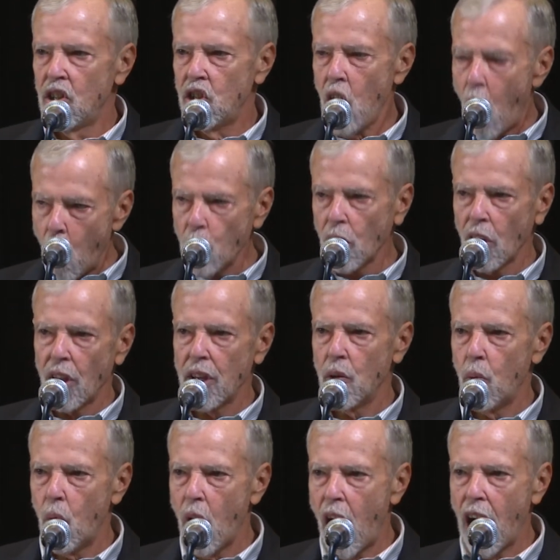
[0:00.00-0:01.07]
totally
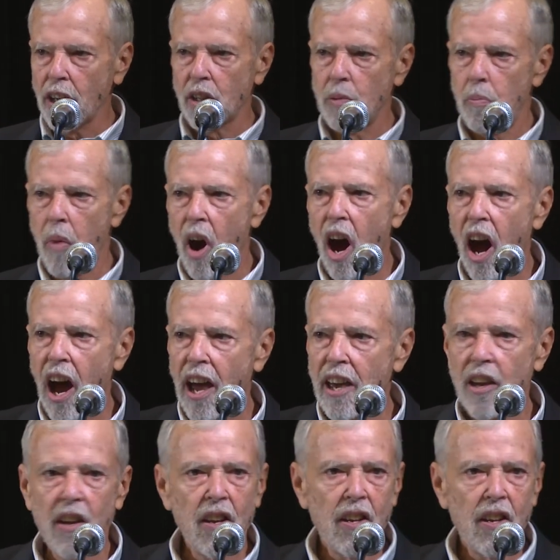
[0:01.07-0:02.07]
rocked by